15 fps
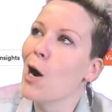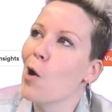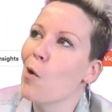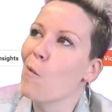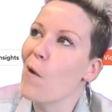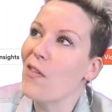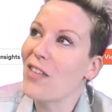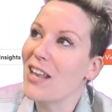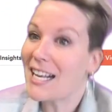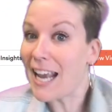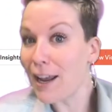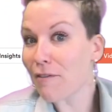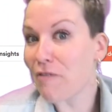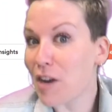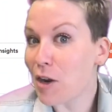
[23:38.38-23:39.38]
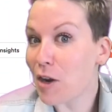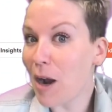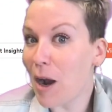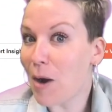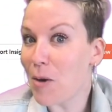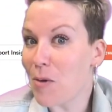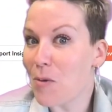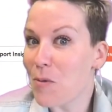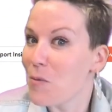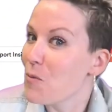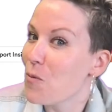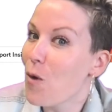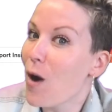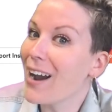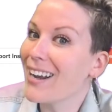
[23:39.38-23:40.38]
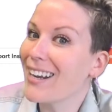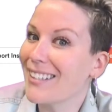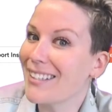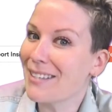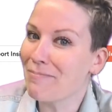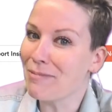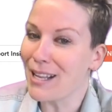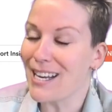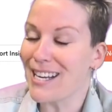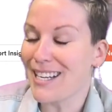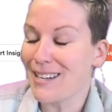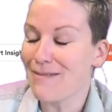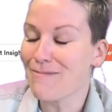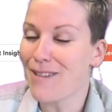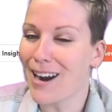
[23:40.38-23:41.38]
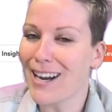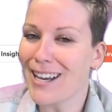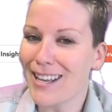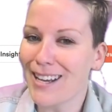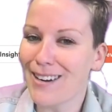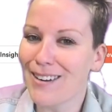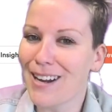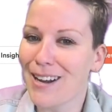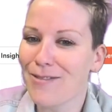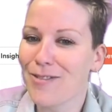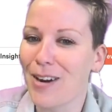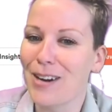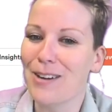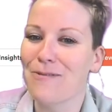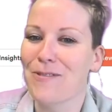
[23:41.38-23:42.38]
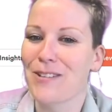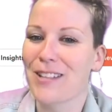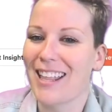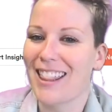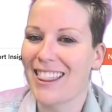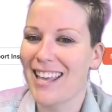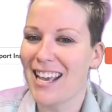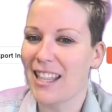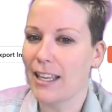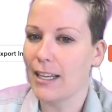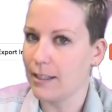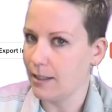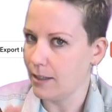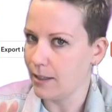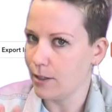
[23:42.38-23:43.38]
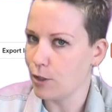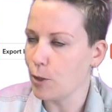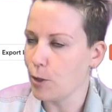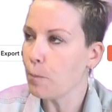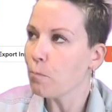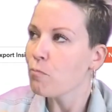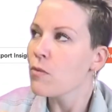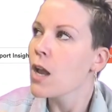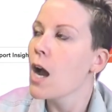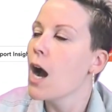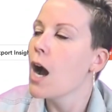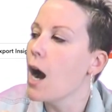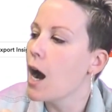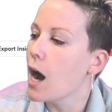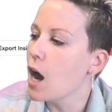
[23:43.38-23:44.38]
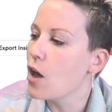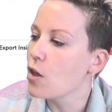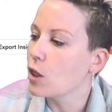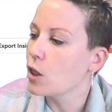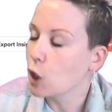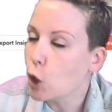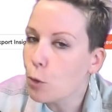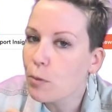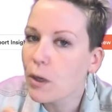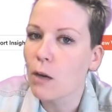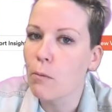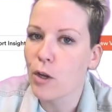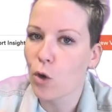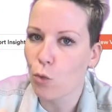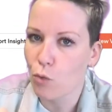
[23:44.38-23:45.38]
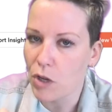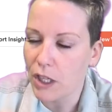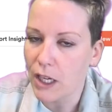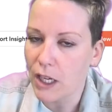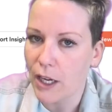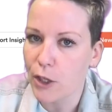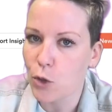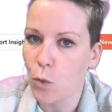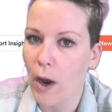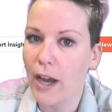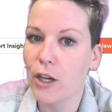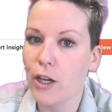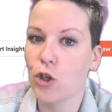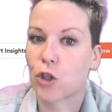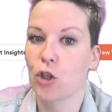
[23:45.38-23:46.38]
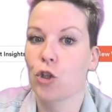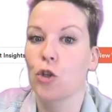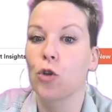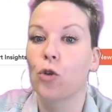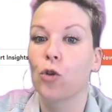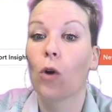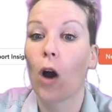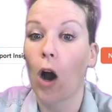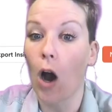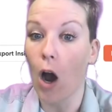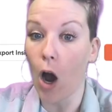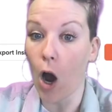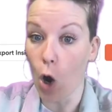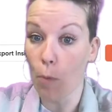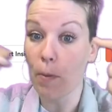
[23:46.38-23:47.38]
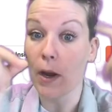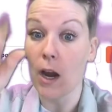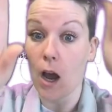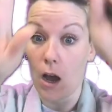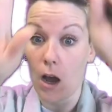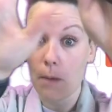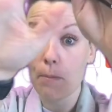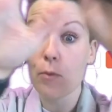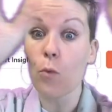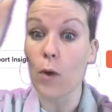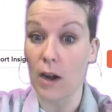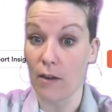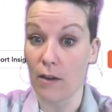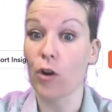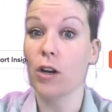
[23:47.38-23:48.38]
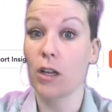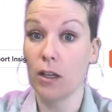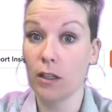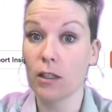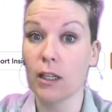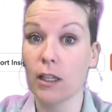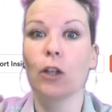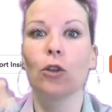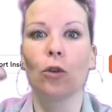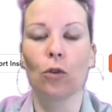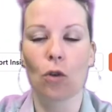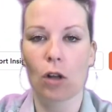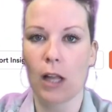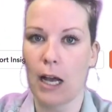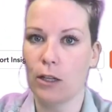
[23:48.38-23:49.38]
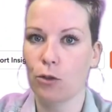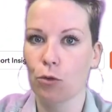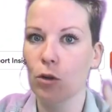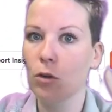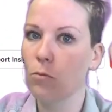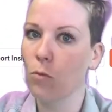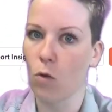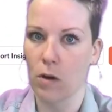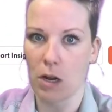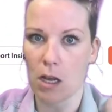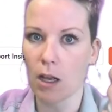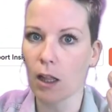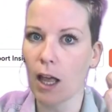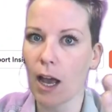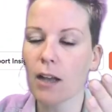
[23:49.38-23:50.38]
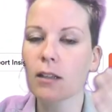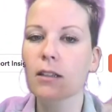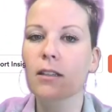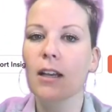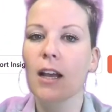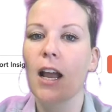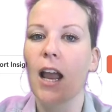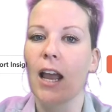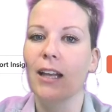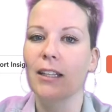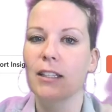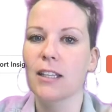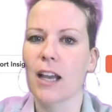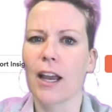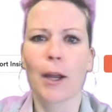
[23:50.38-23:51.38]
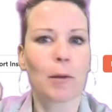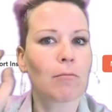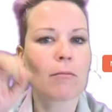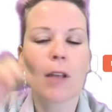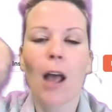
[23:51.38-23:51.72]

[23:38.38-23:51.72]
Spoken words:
When they can't figure out why it's blank and why they don't have credit for that thing they didn't do. Loom can be a really nice way just to open up whatever it is, like Google Classroom or eClass, and say,